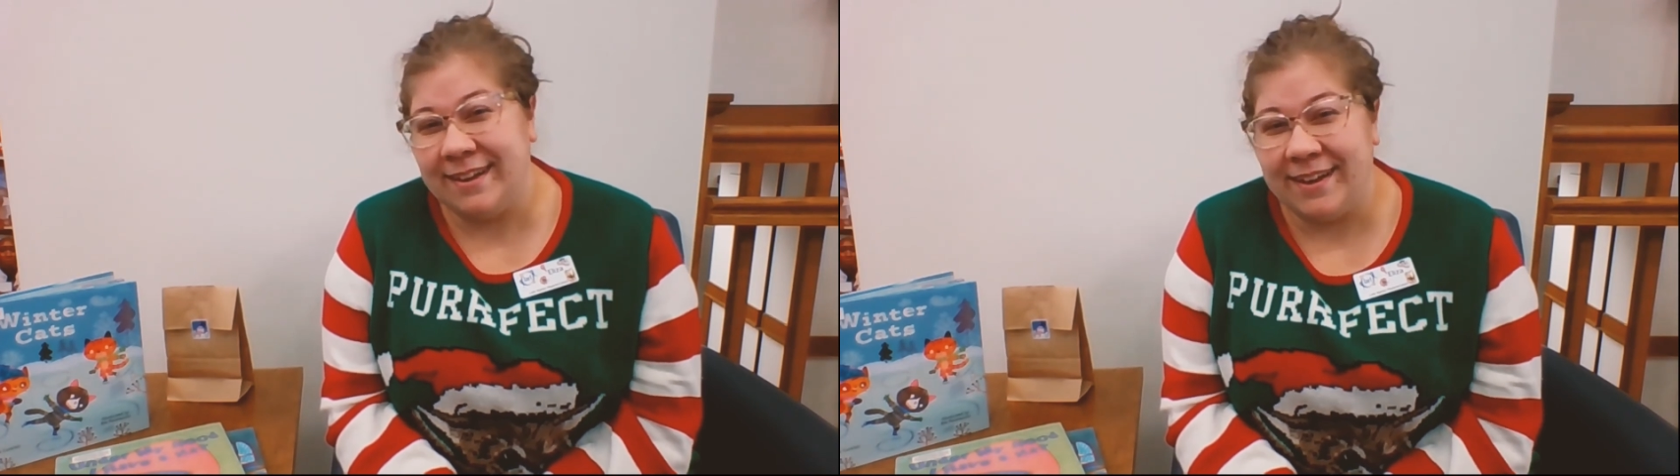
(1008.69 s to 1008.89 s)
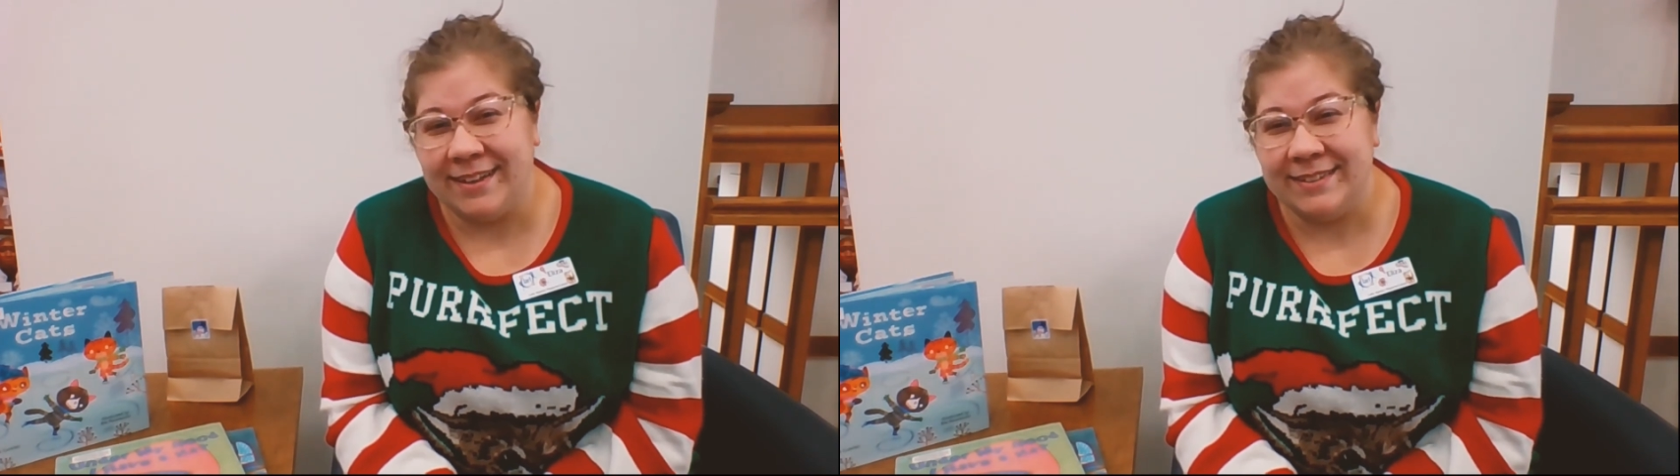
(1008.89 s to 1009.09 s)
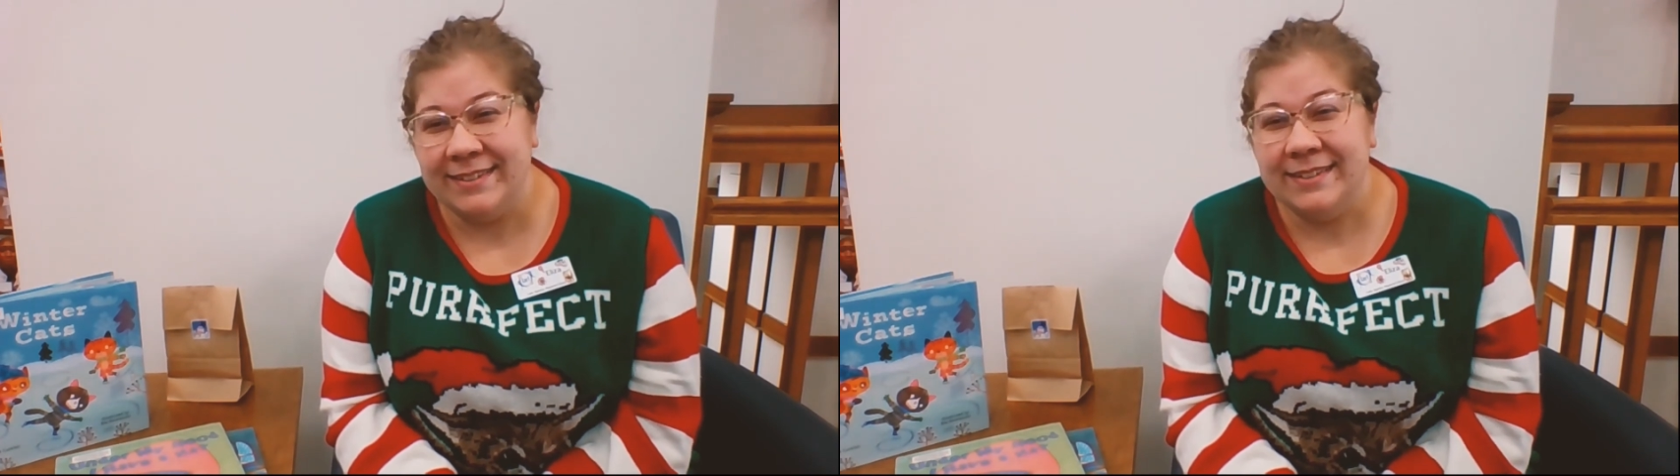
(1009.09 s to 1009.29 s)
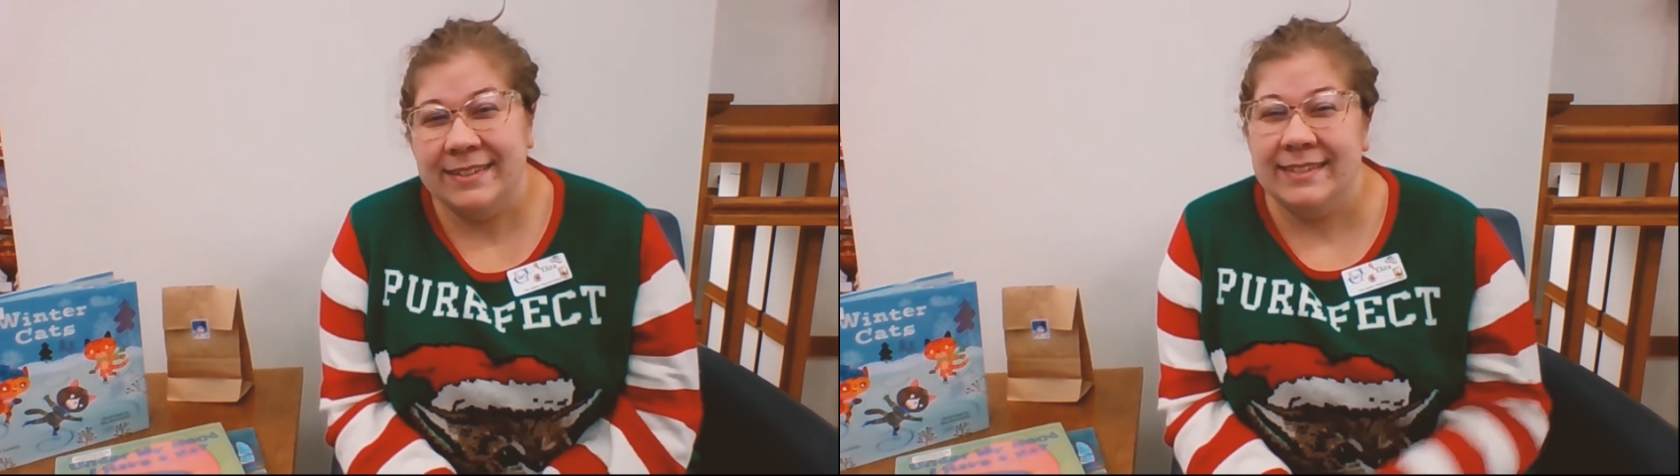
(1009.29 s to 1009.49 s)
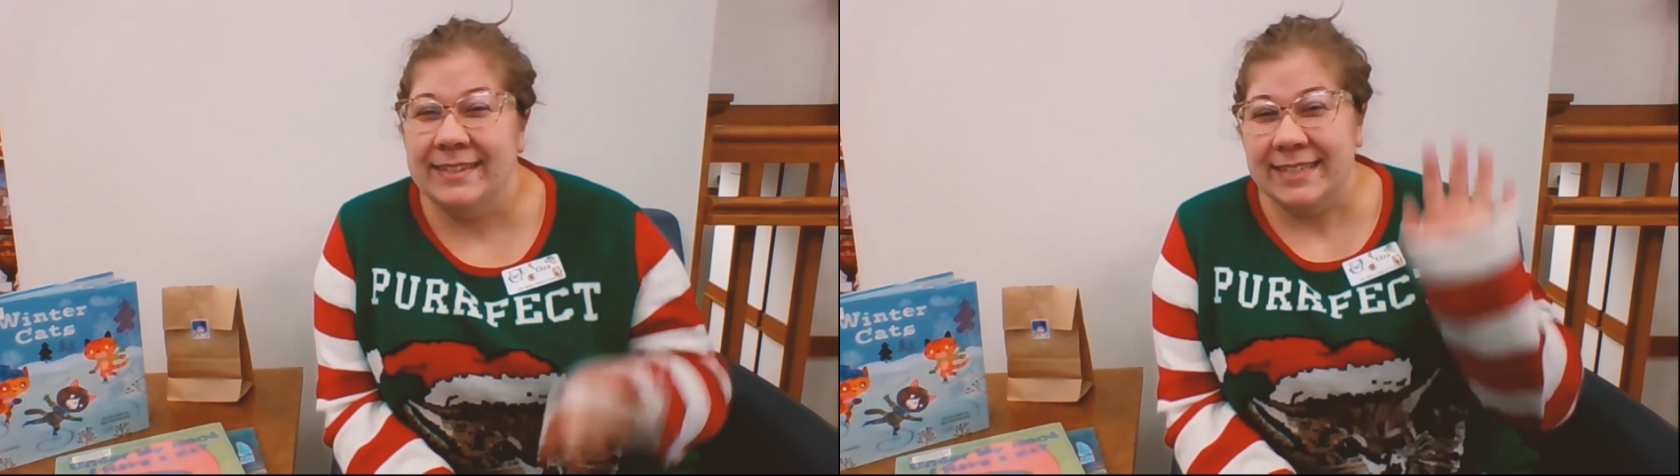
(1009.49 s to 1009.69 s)
call.
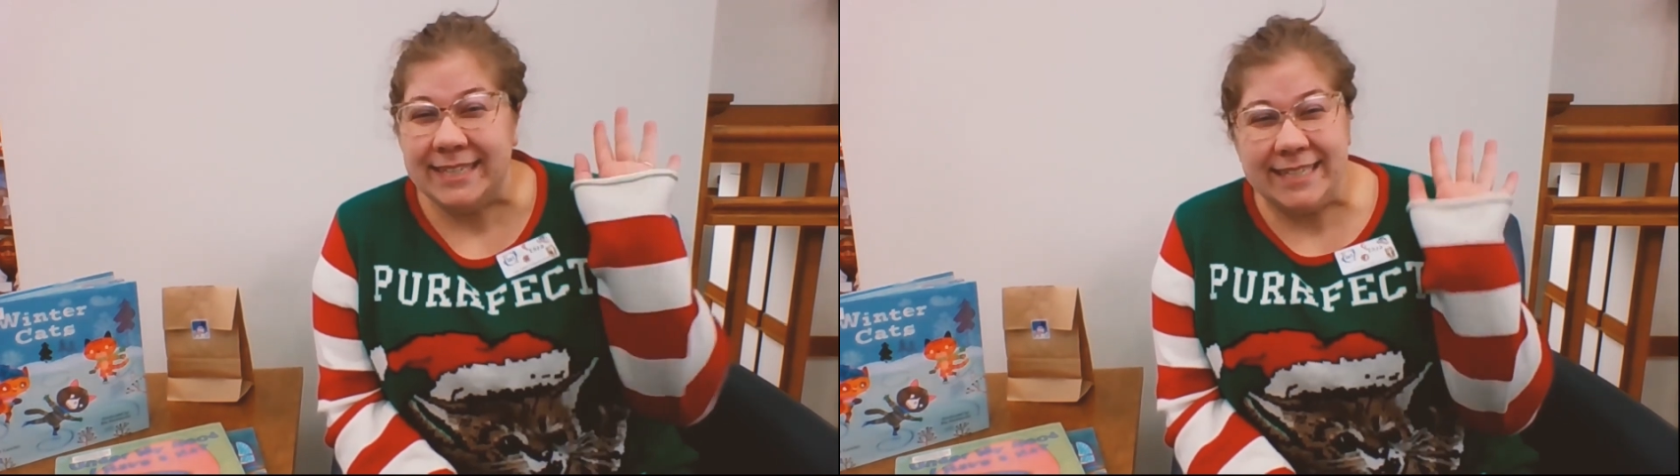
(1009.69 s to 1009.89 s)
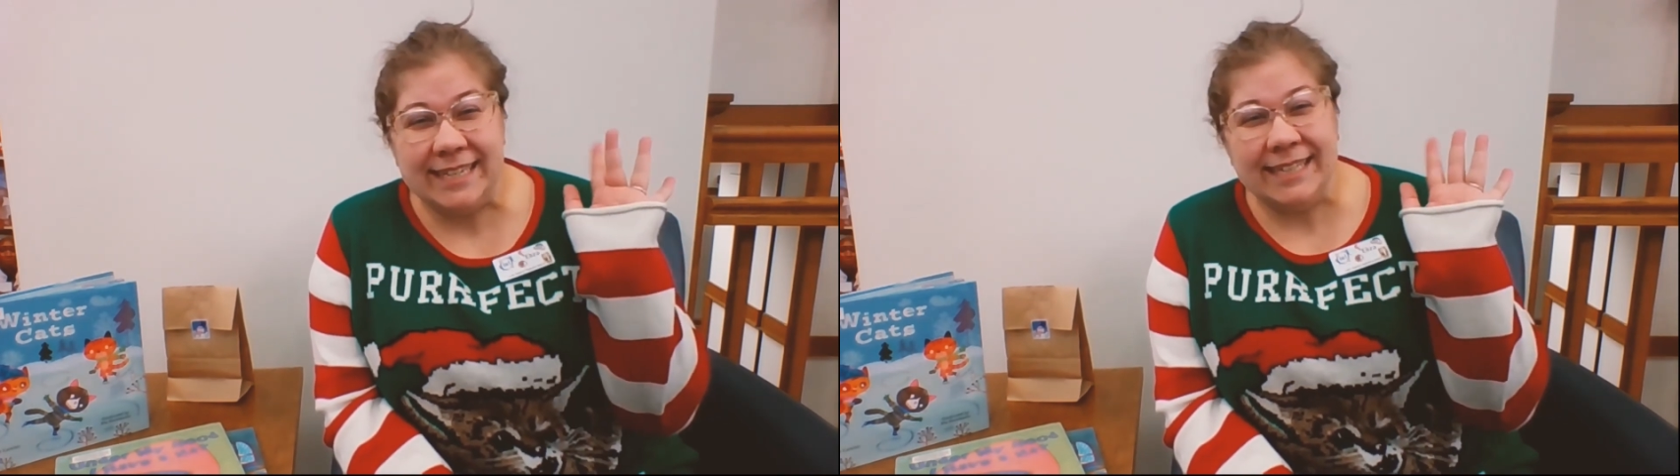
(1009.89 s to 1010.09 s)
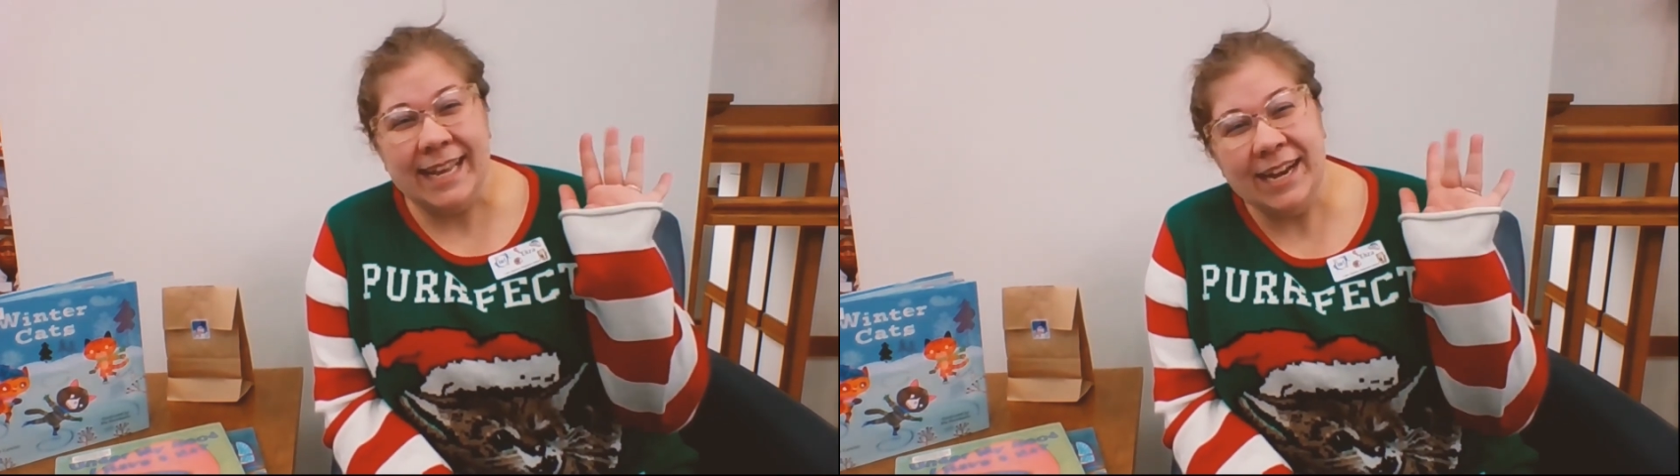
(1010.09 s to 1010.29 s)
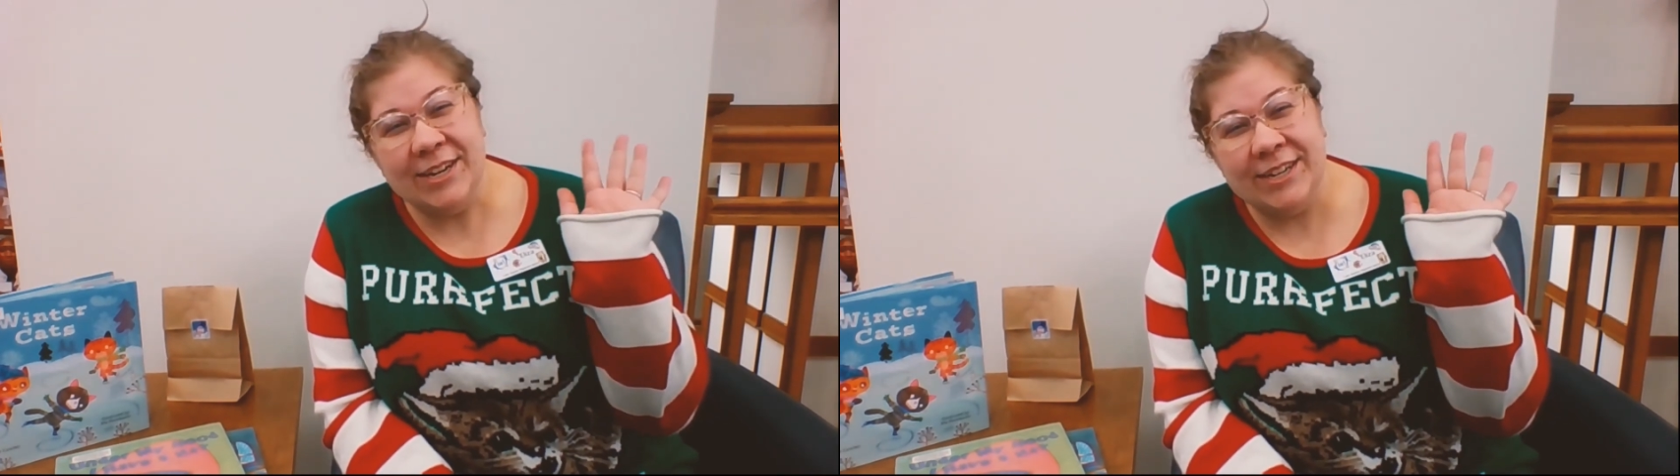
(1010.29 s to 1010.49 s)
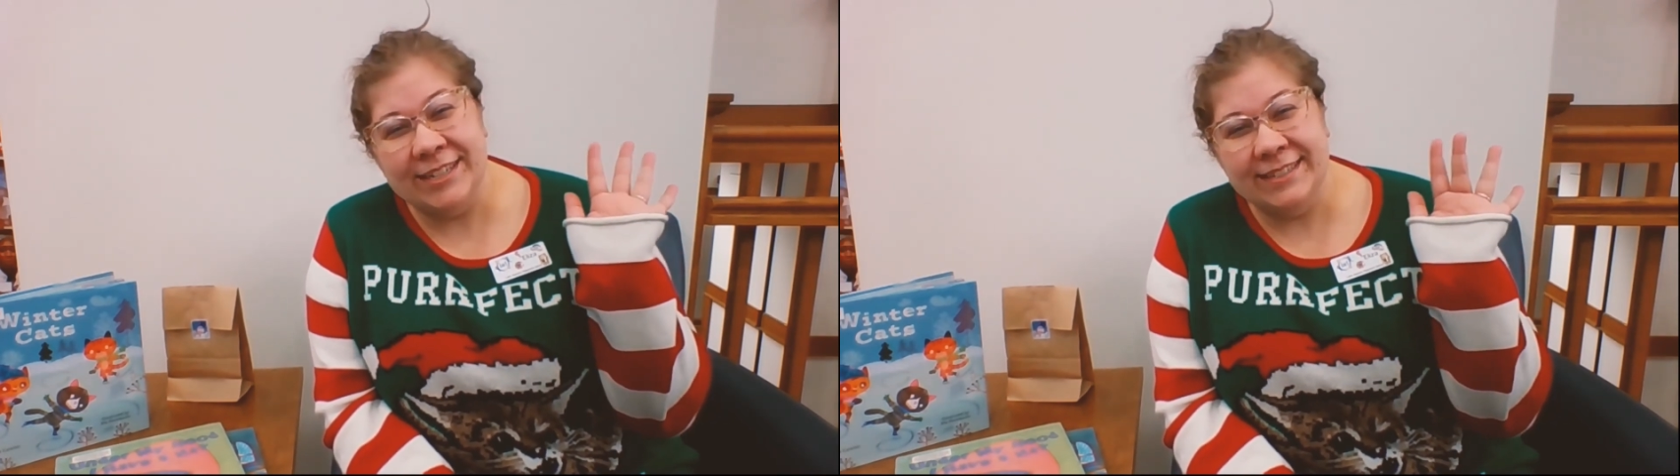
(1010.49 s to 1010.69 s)
See you
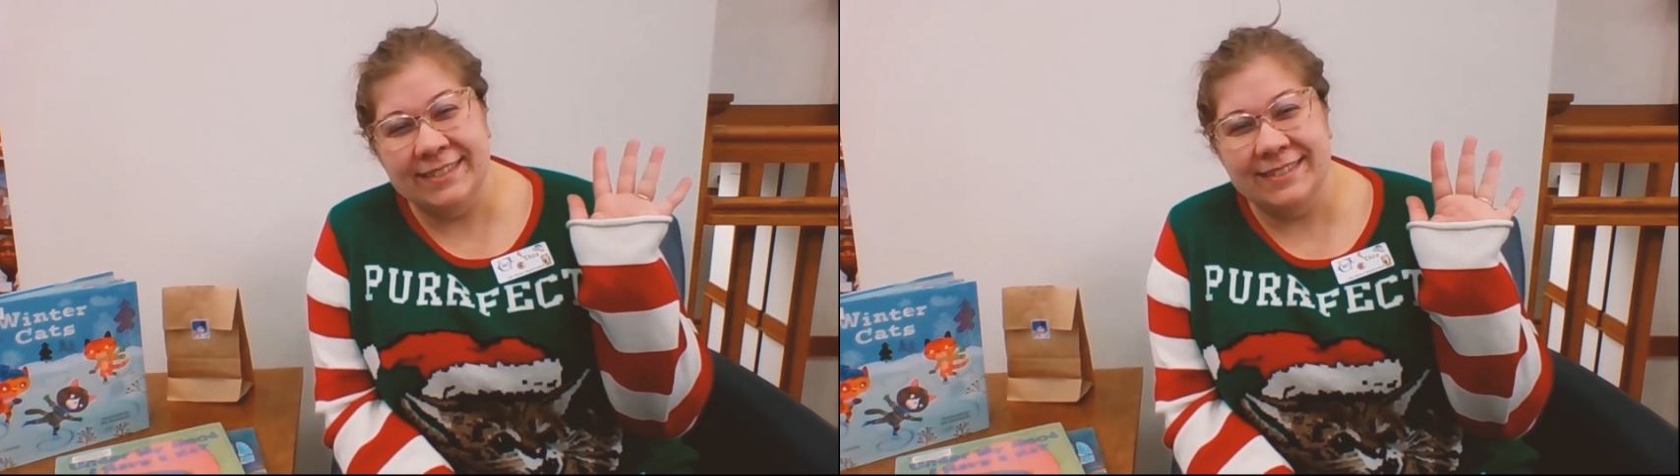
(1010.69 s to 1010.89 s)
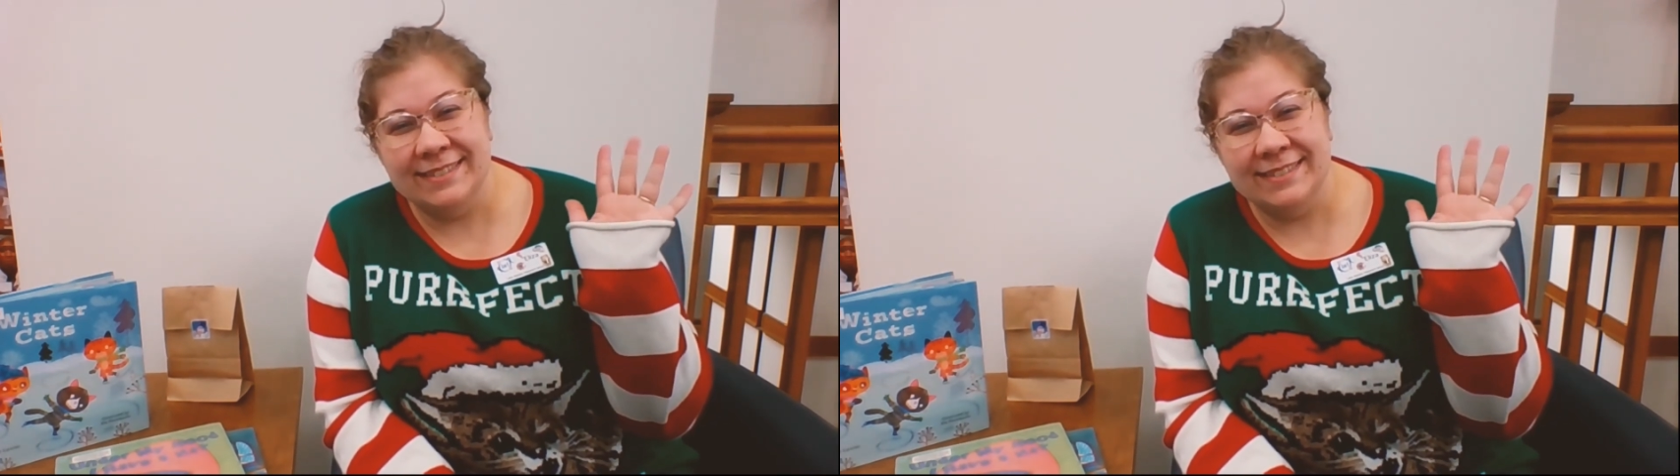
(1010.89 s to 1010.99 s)
later.